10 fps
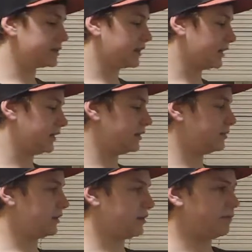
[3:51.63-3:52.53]
second
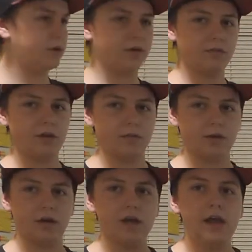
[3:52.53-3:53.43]
kind of pair of
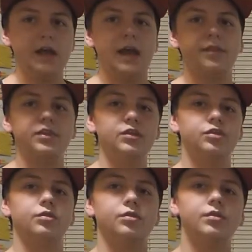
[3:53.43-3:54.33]
hardware. And the
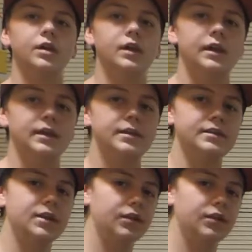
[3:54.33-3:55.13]
third is